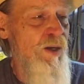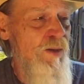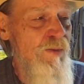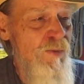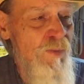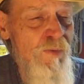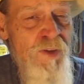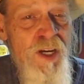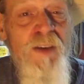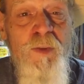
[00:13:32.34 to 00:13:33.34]
in,
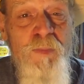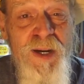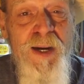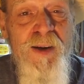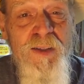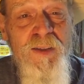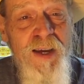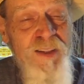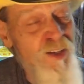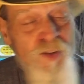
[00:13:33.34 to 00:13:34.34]
you give them beer and,
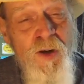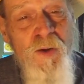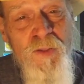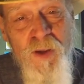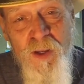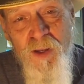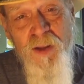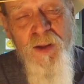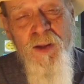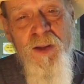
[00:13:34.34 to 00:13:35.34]
and the truth,
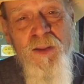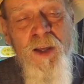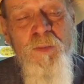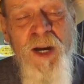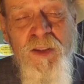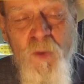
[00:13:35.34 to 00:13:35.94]
they'll make